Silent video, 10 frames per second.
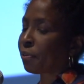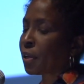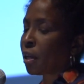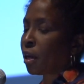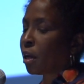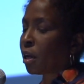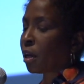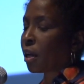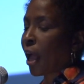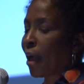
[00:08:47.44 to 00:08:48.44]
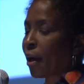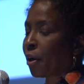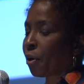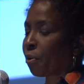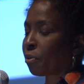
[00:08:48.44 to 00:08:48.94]
of
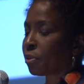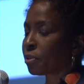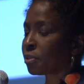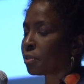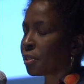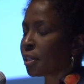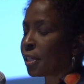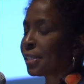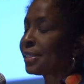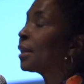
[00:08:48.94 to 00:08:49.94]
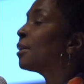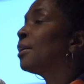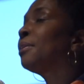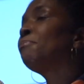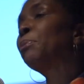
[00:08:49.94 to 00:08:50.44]
how
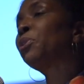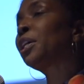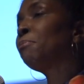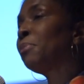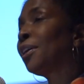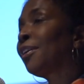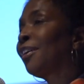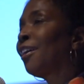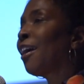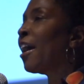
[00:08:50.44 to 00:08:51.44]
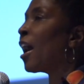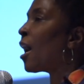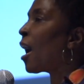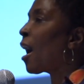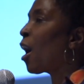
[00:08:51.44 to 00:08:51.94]
delicate memory can be,
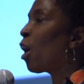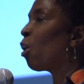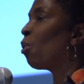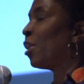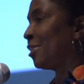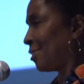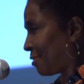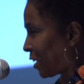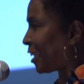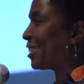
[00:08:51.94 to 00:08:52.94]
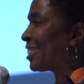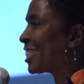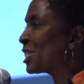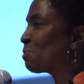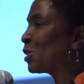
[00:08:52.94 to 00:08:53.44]
how, in
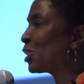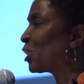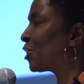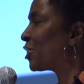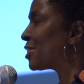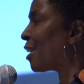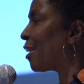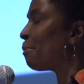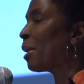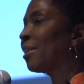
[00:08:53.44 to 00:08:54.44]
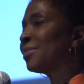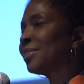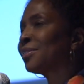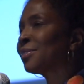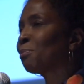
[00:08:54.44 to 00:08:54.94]
this particular time, how
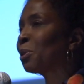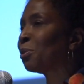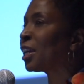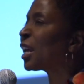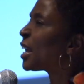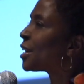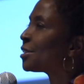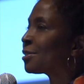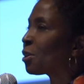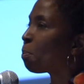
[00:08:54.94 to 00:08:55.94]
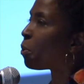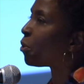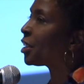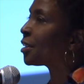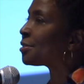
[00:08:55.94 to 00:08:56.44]
testimony is so
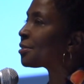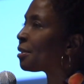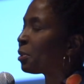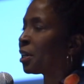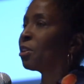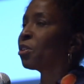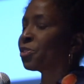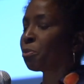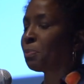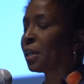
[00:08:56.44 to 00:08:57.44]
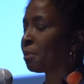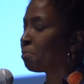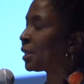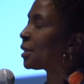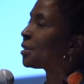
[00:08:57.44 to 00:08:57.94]
poignant, but can also be
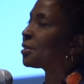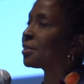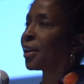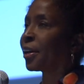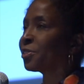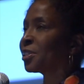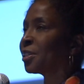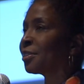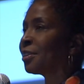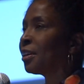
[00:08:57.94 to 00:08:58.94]
completely discounted.